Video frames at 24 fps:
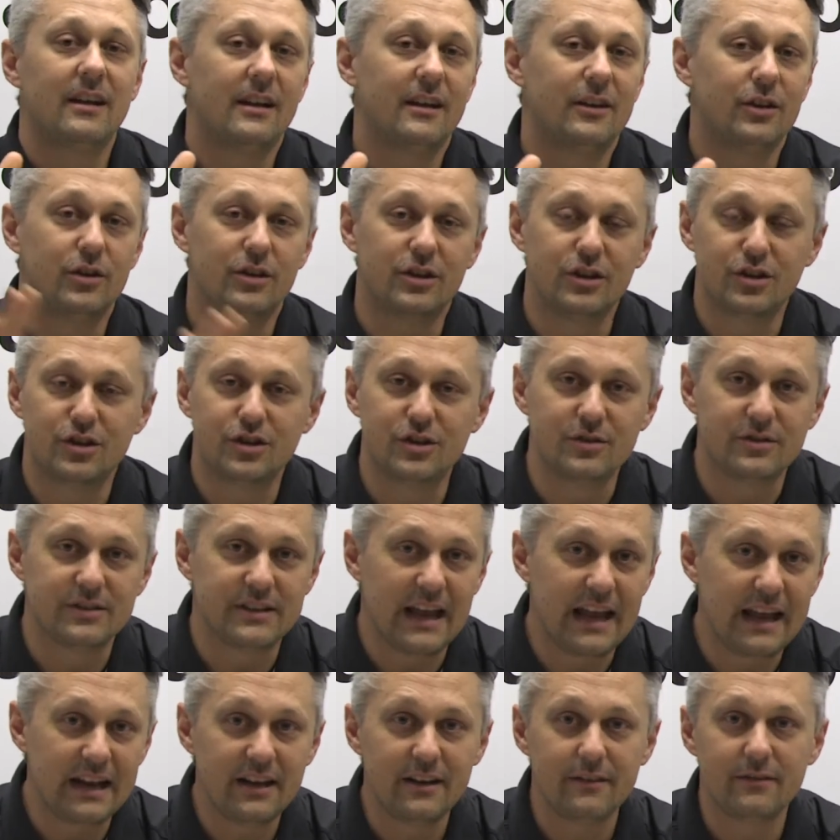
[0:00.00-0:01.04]
You can choose
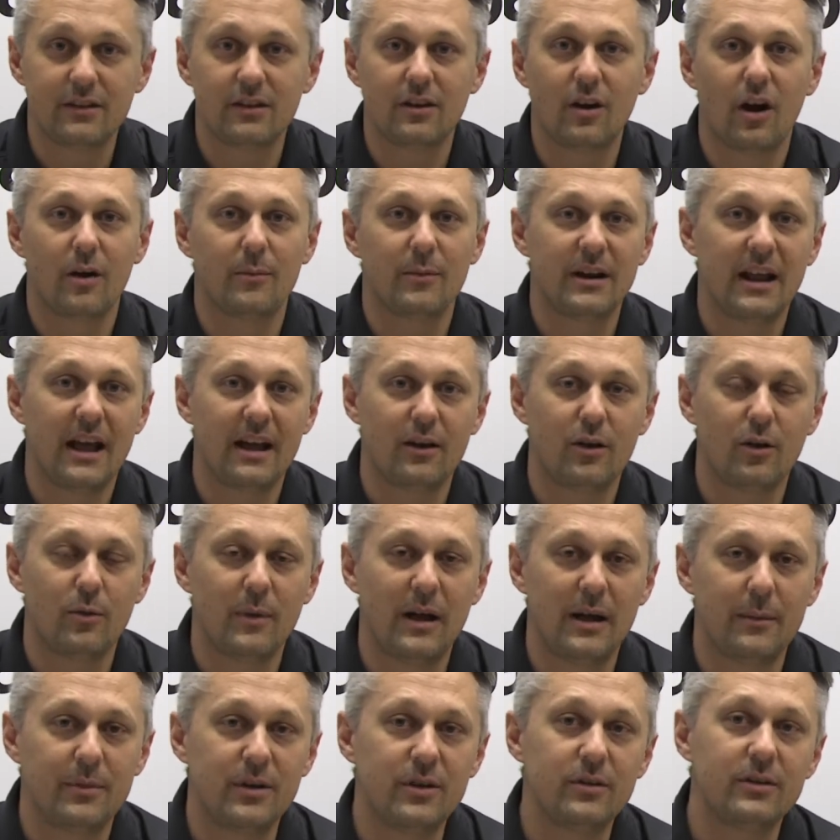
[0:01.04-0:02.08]
any of the Garmin
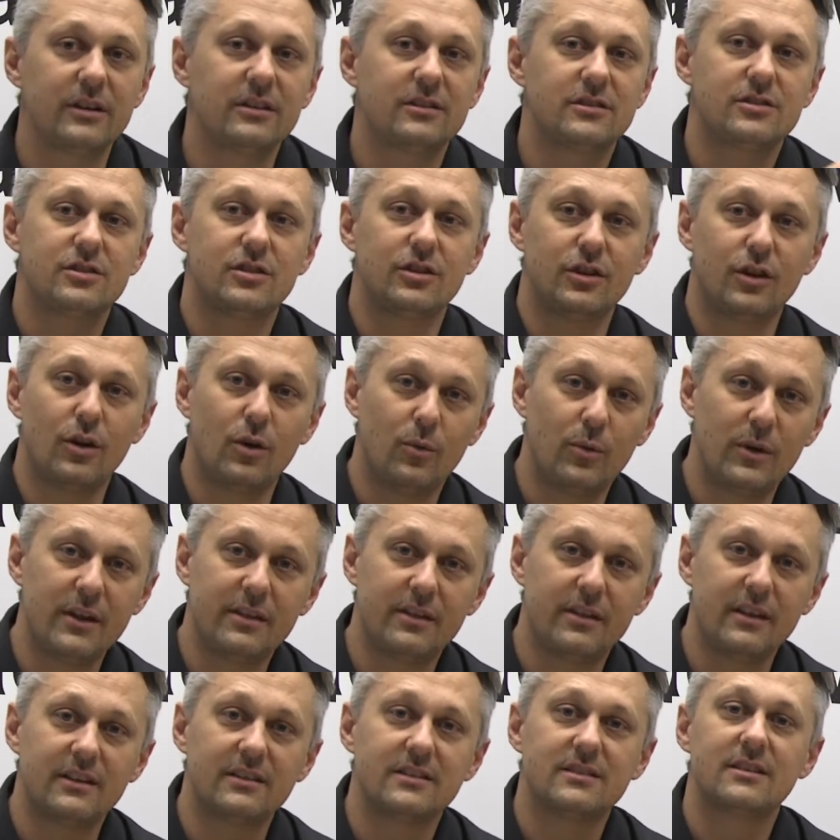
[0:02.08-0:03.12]
Echomap units to go with
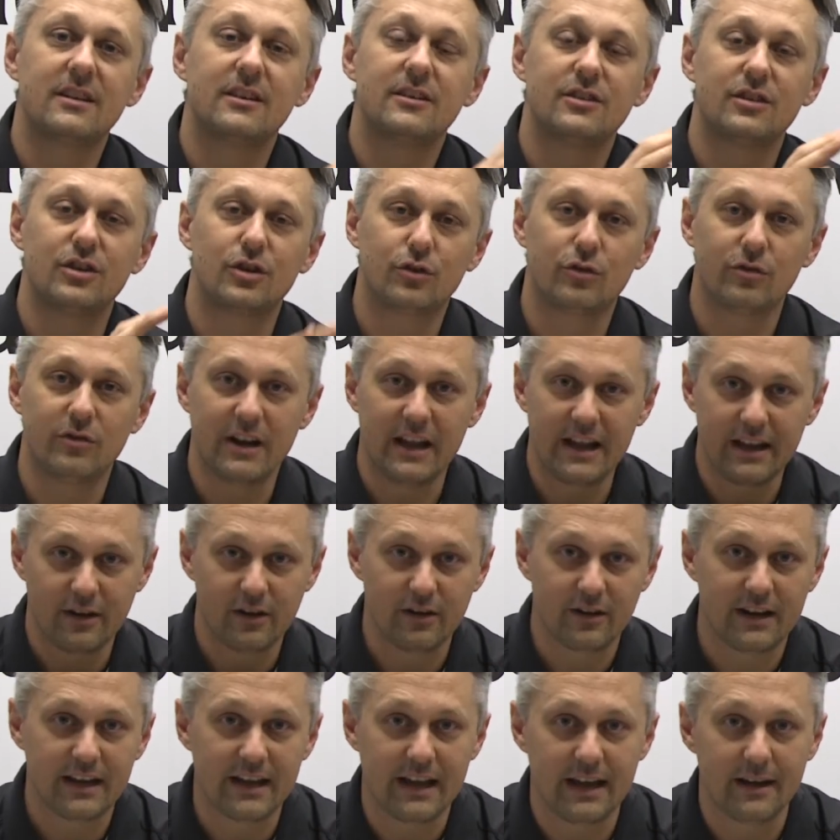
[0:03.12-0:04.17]
this to create your
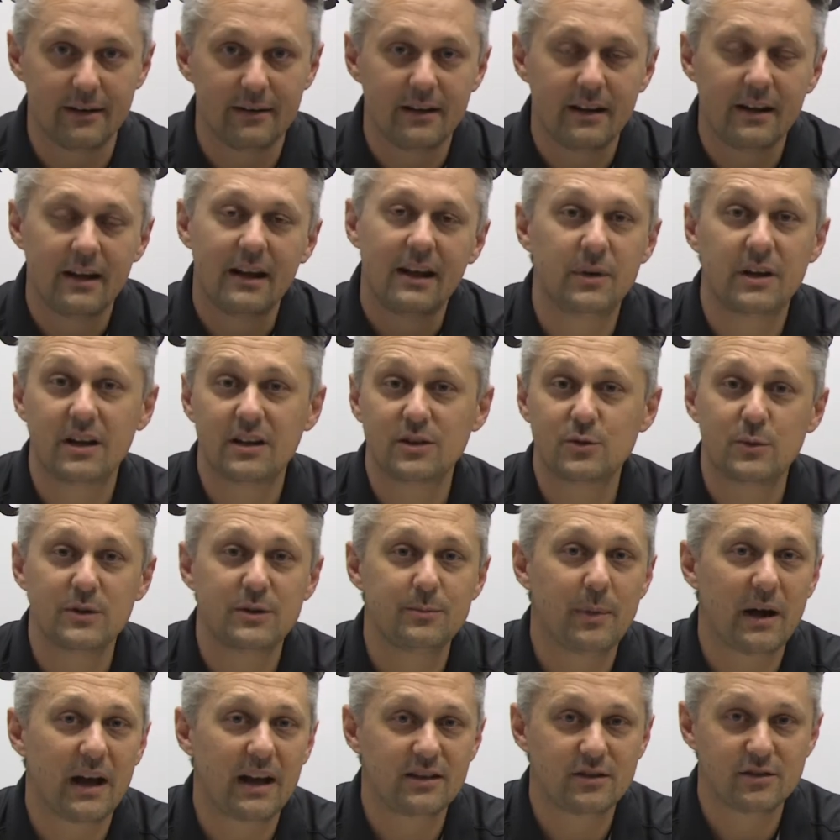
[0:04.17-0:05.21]
kit. Because we
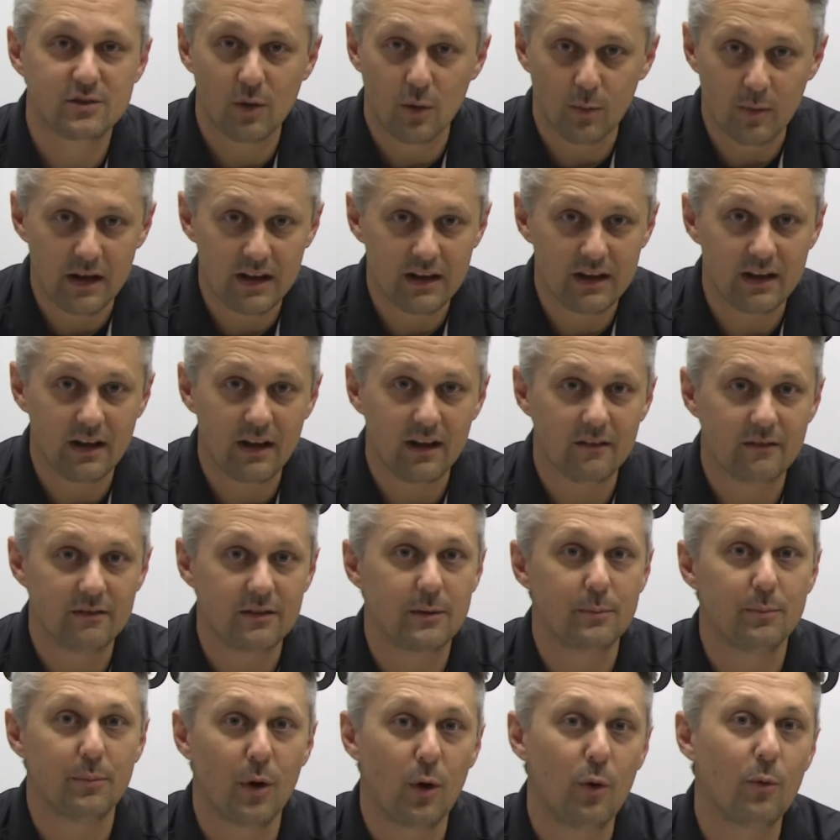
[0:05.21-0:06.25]
buy so many of the
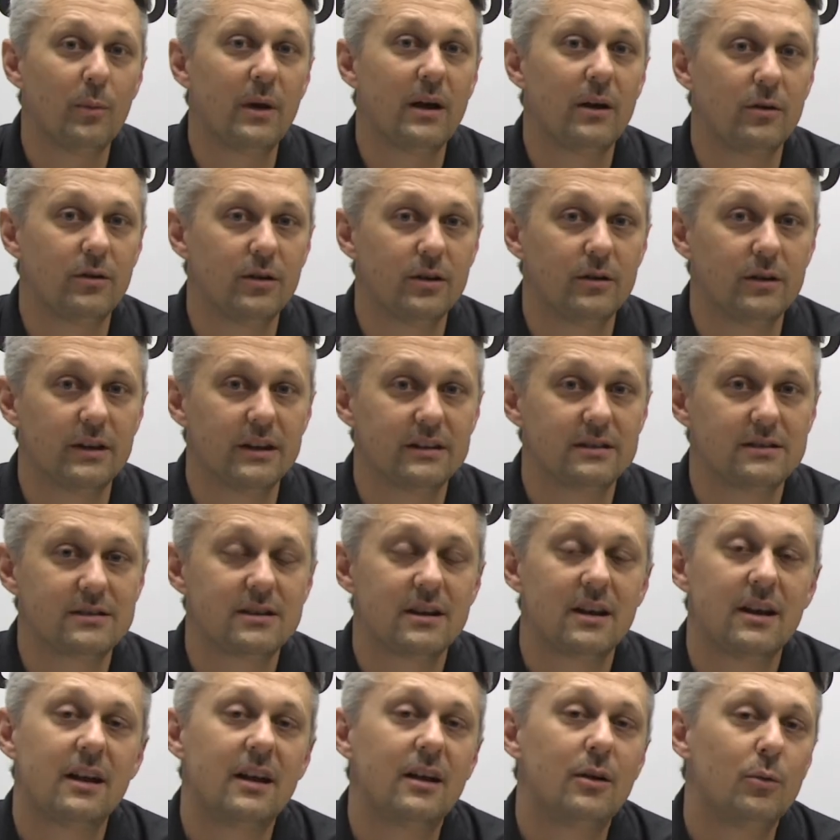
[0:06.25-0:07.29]
boat mount units,
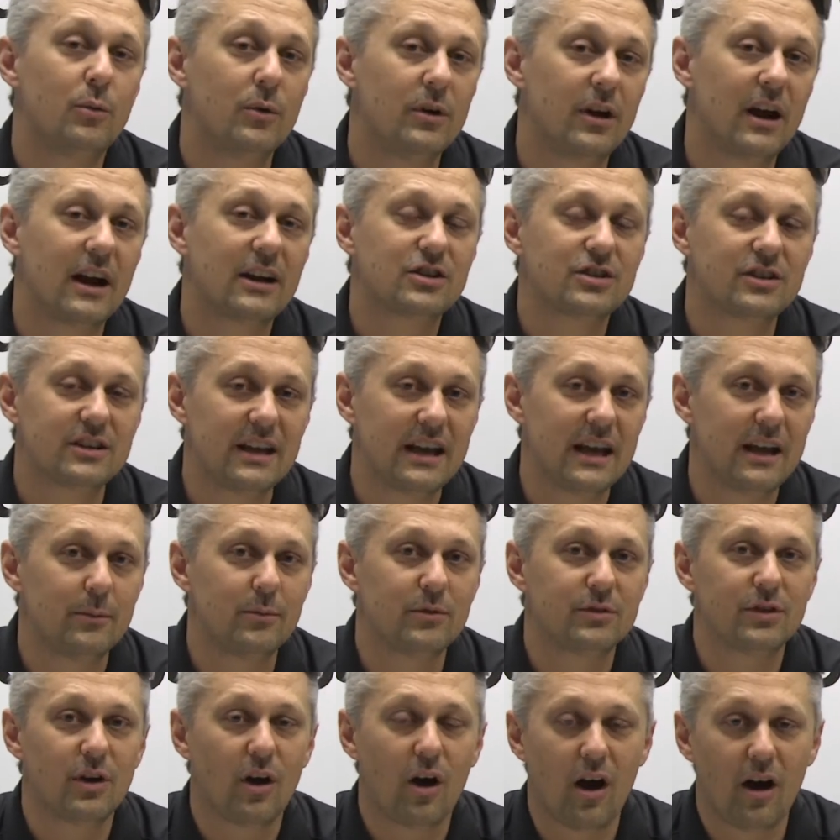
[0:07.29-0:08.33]
we're actually
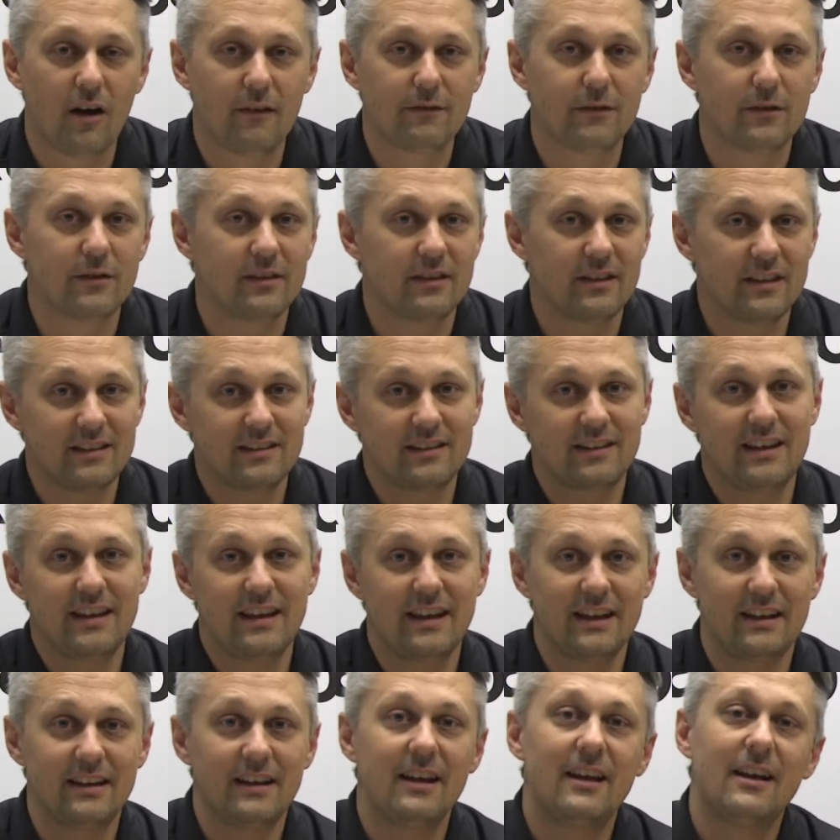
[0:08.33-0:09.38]
able to offer this
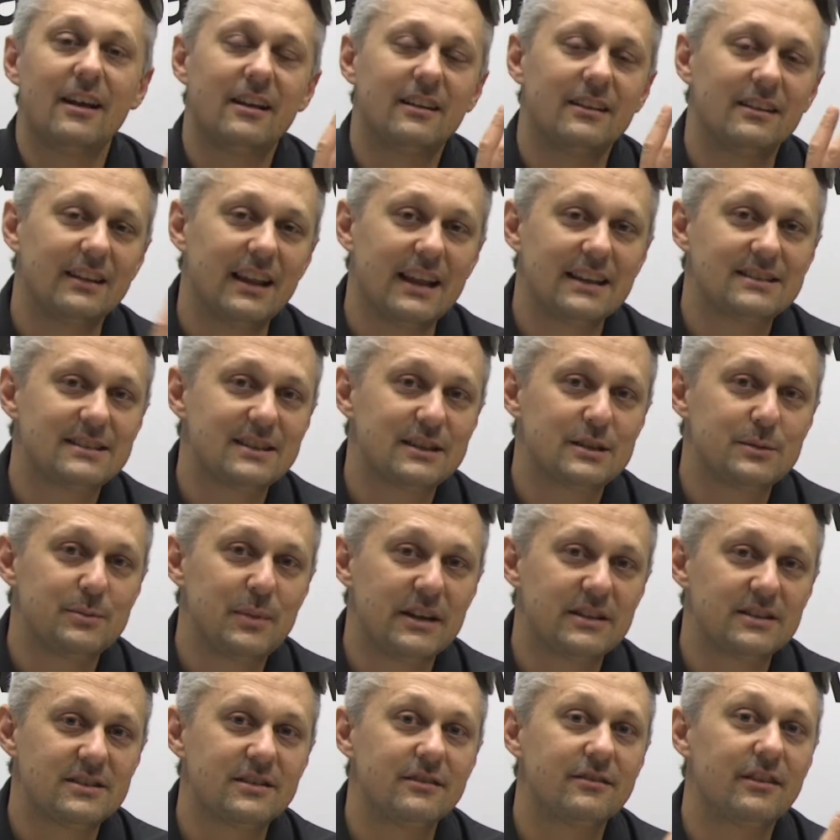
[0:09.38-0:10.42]
kit less
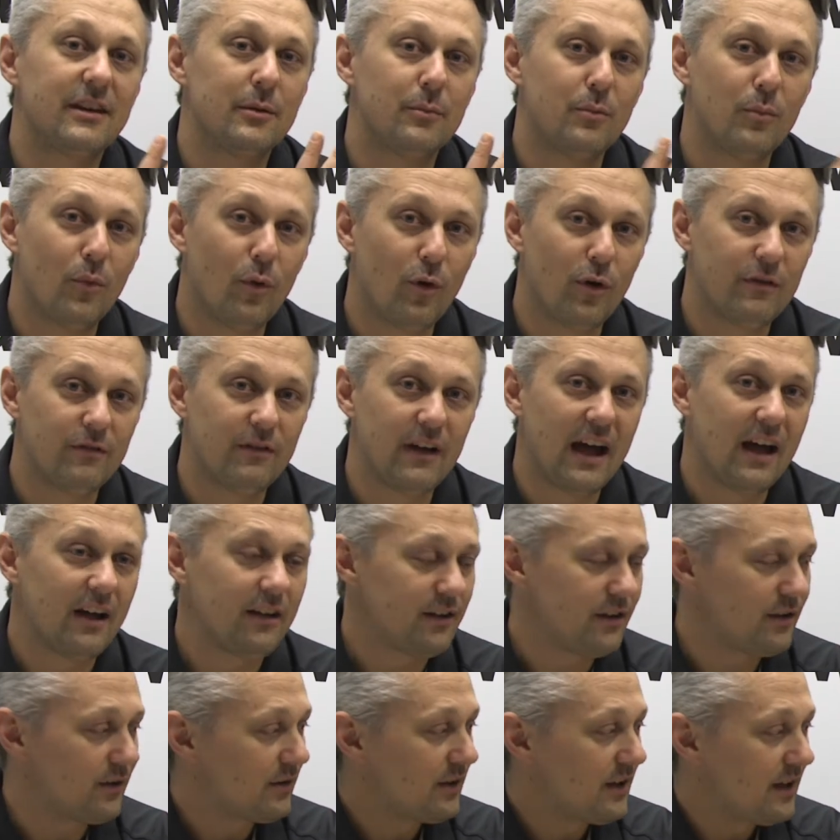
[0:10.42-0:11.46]
expensive and more
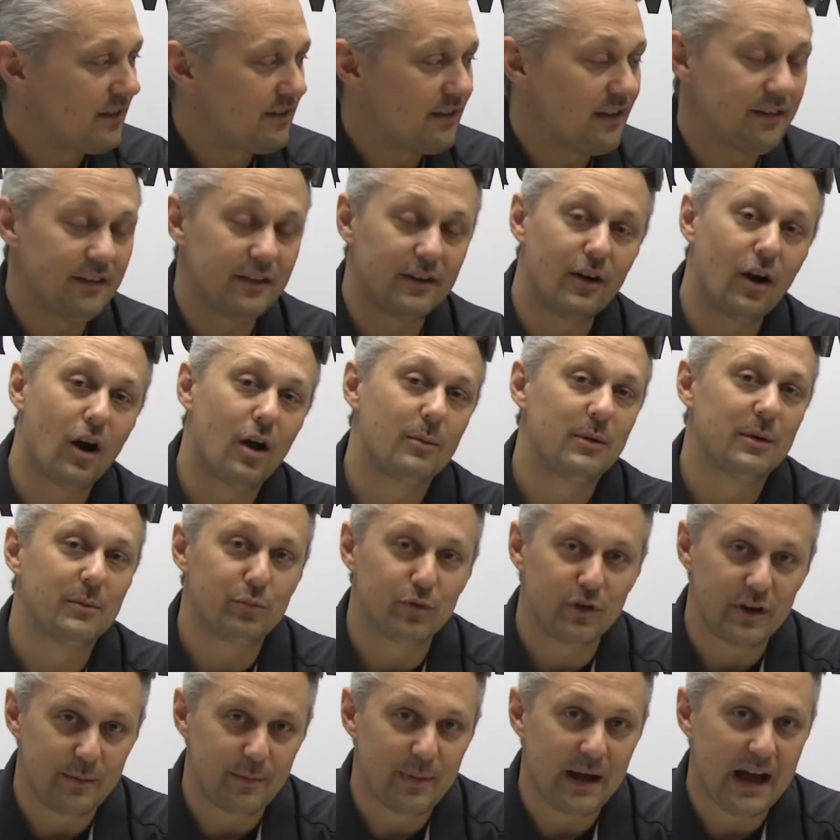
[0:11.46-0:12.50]
value than the Garmin
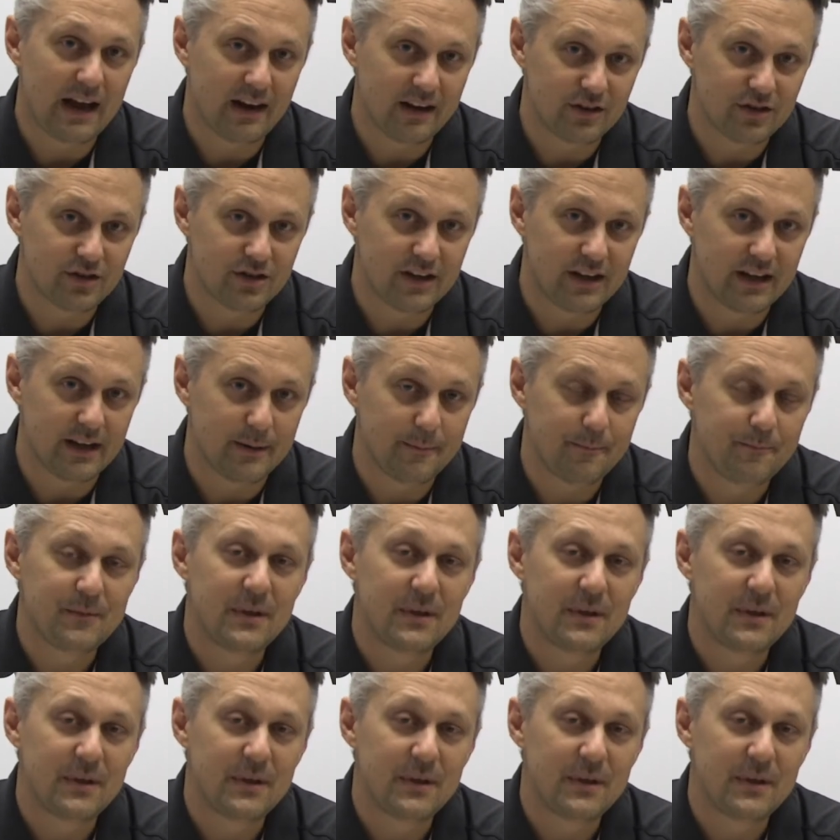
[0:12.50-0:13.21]
prepackaged kit.